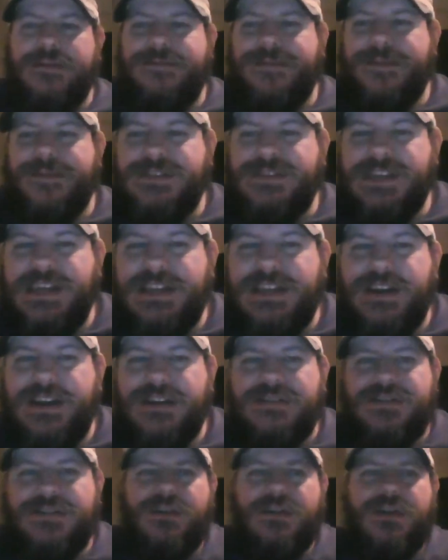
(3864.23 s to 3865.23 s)
15
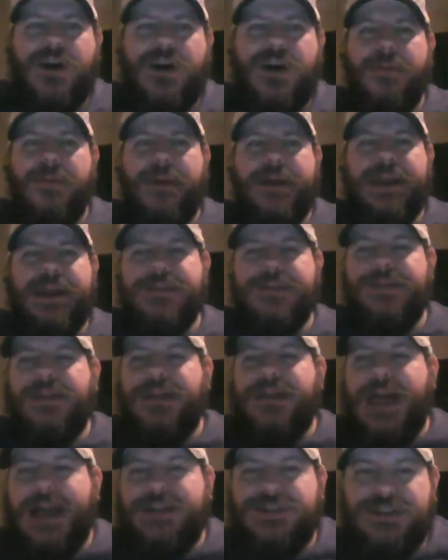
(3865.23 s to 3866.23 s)
years they'll call my name and
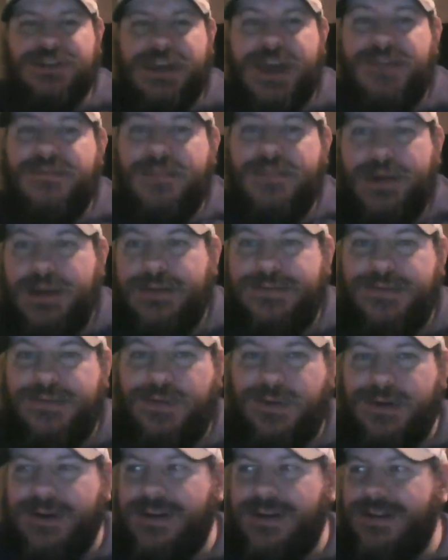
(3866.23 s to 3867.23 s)
I'll actually have money
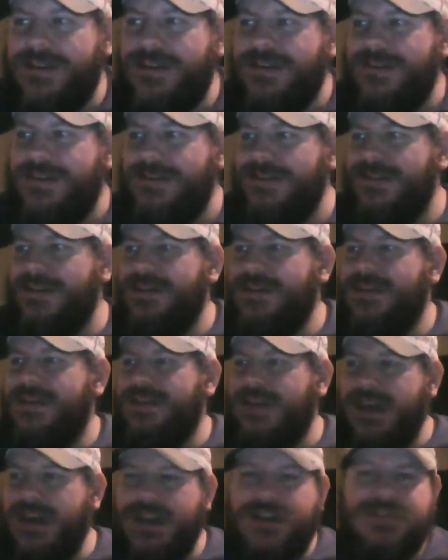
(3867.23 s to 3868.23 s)
for it.
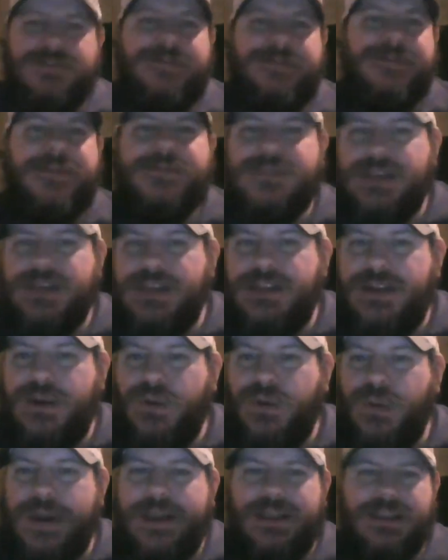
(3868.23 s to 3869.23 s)
Yeah, there's a
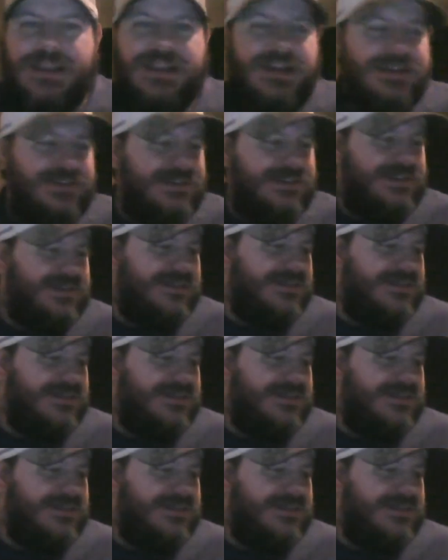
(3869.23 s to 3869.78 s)
15-year waiting list.